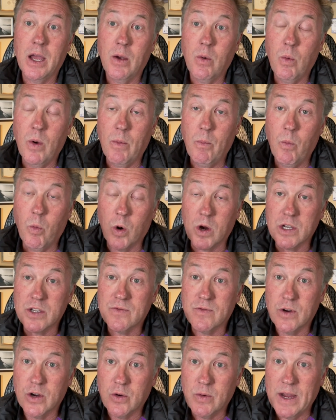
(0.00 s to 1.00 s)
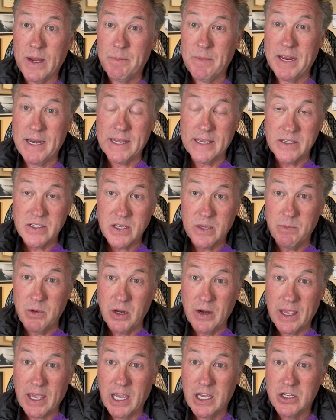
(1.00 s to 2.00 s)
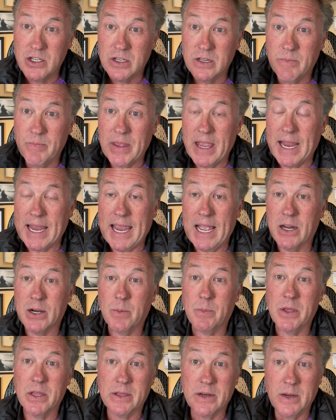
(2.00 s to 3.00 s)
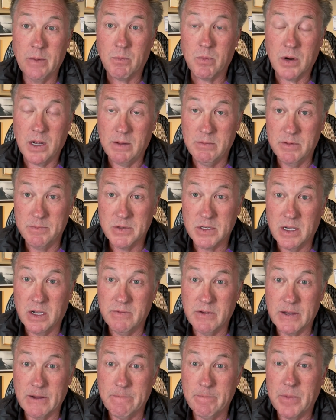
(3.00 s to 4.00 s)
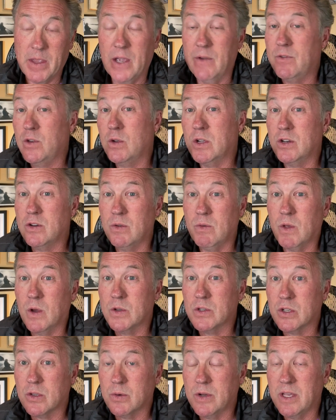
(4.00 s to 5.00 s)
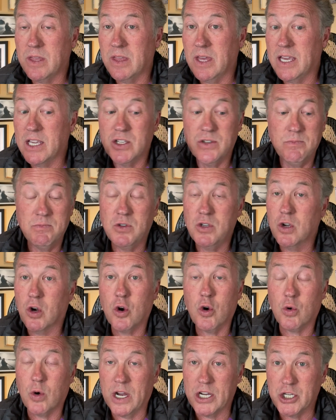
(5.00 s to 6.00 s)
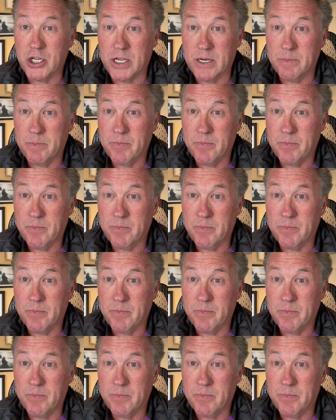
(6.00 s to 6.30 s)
What works for a great meeting is communication, accountability, and problem solving. If you can do those 3 things, you'll crush it.